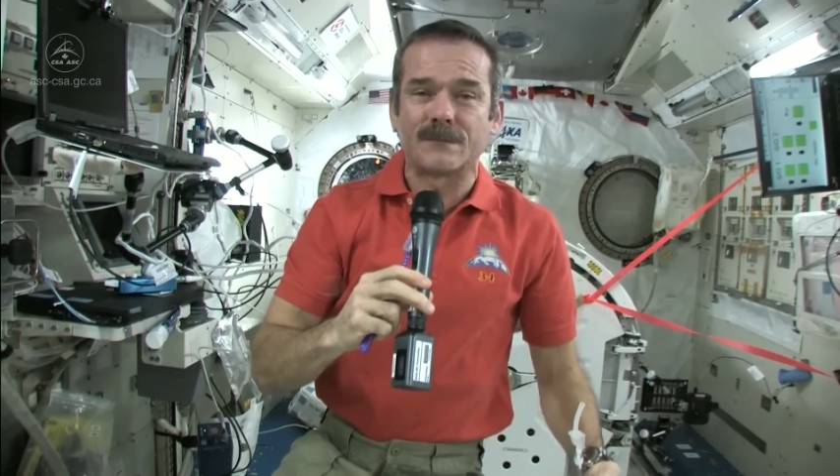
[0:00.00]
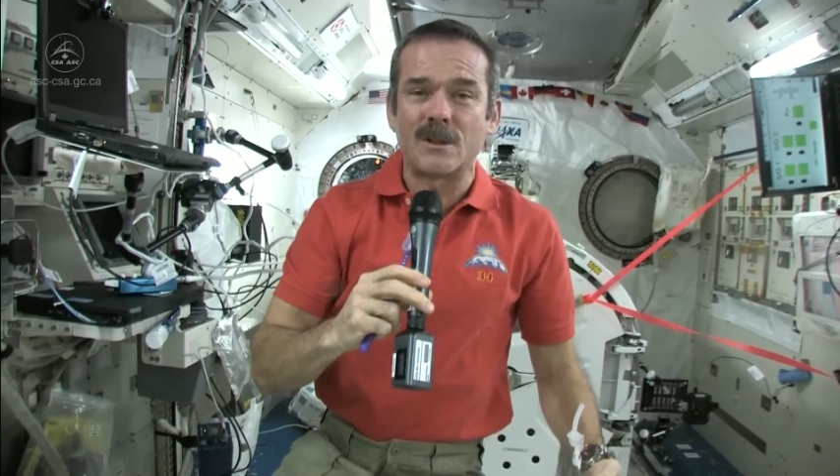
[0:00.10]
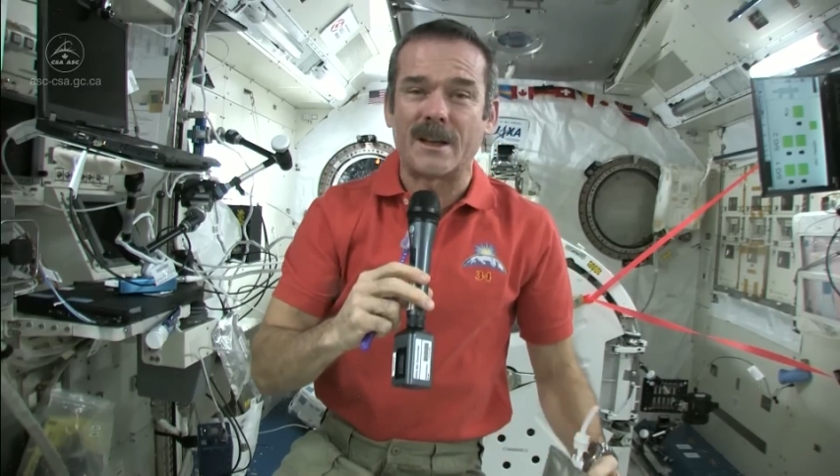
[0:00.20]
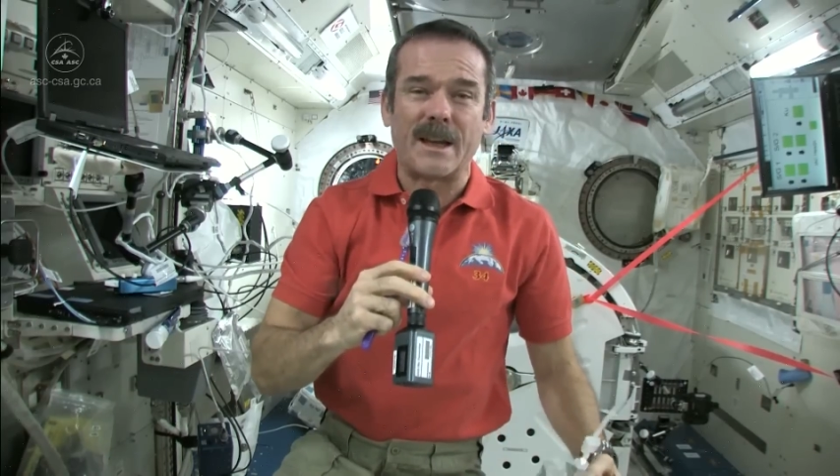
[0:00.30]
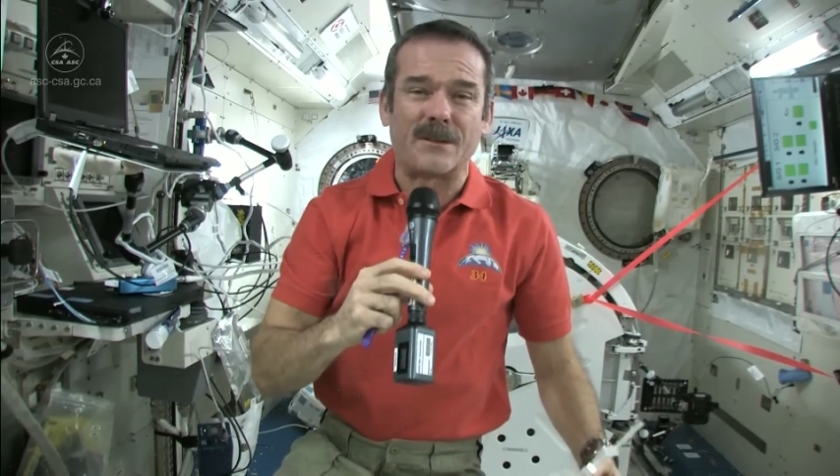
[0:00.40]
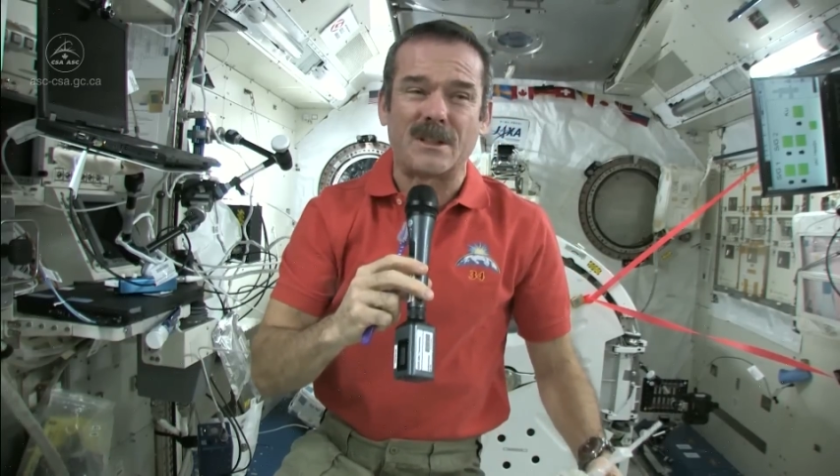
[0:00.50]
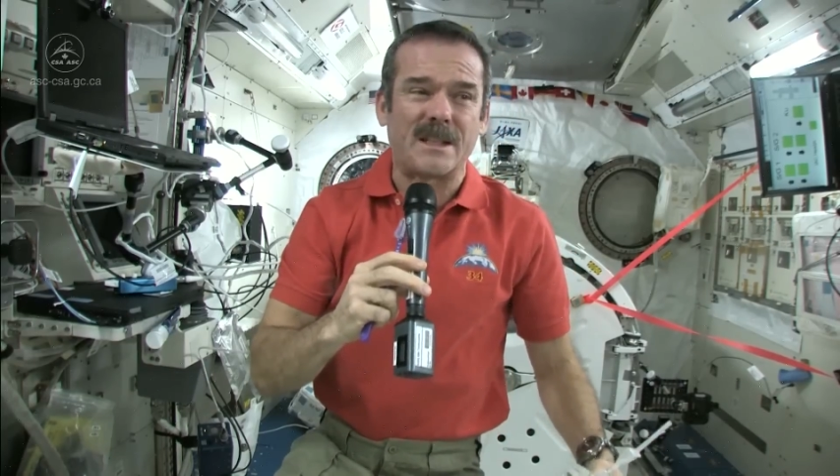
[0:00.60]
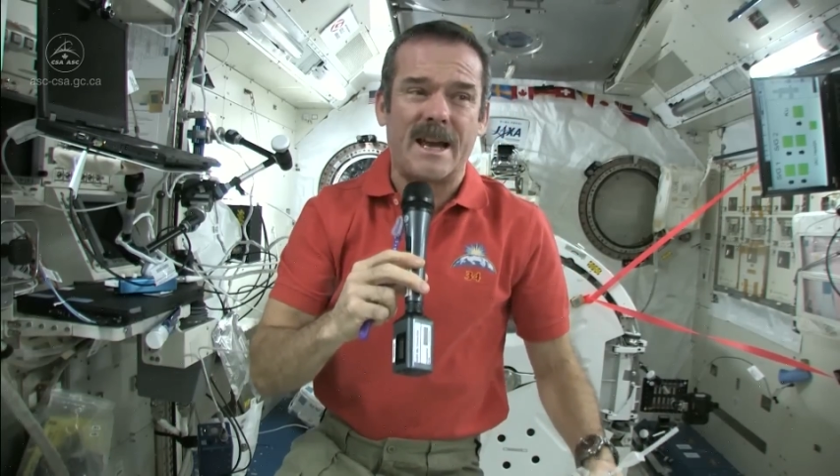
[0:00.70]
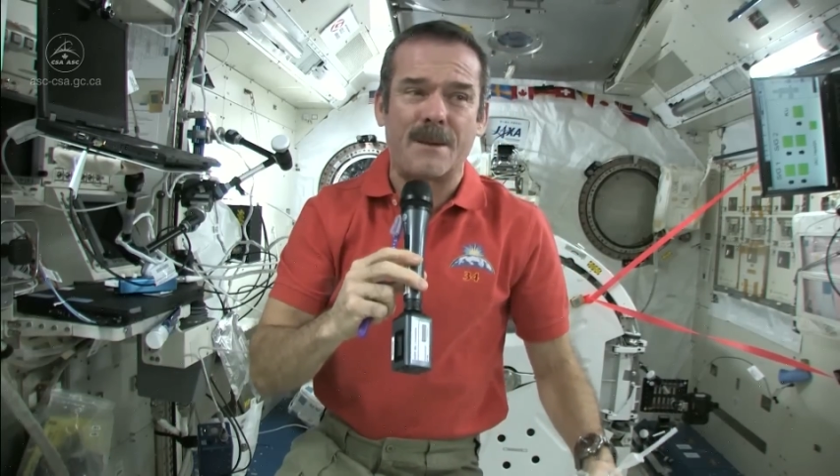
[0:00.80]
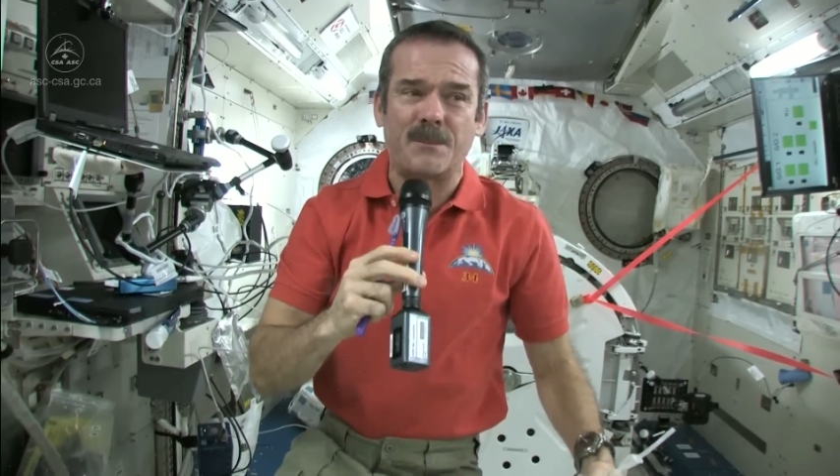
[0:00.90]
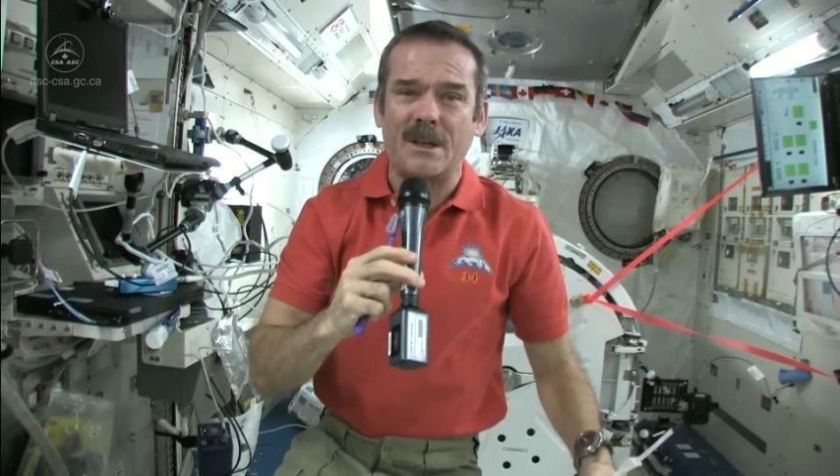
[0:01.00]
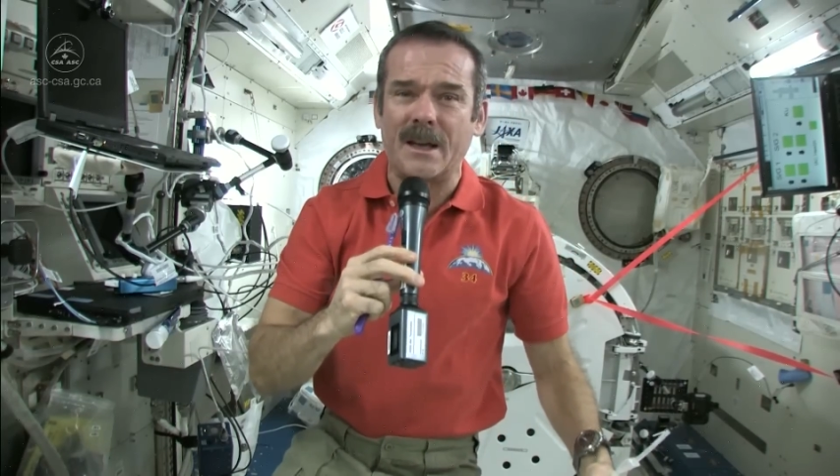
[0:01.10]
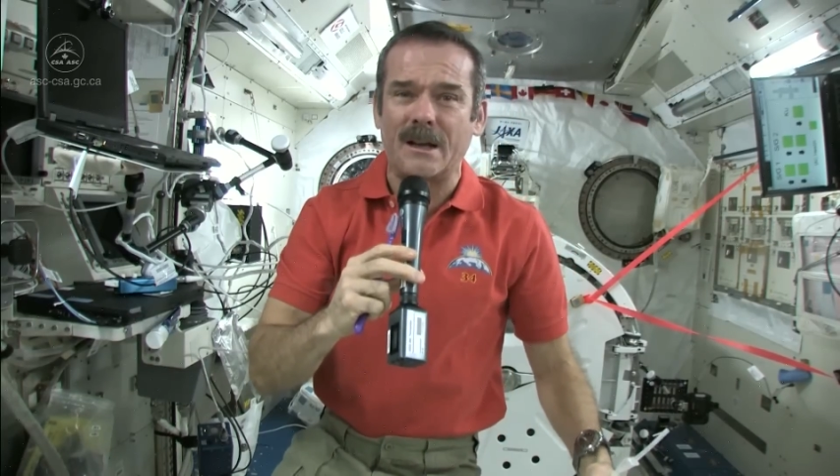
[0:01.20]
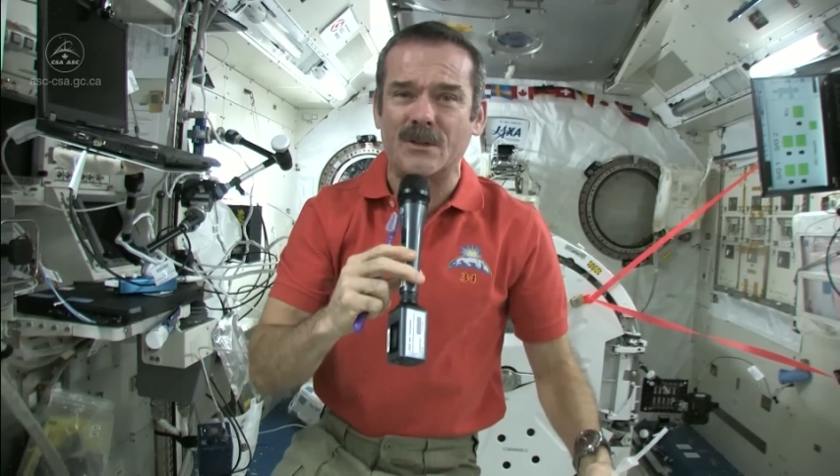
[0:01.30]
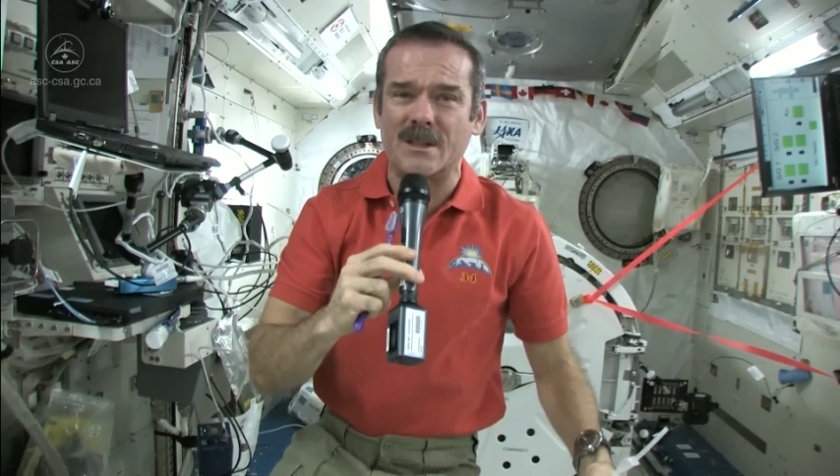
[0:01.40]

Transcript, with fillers: You can't have a tap. You can't have a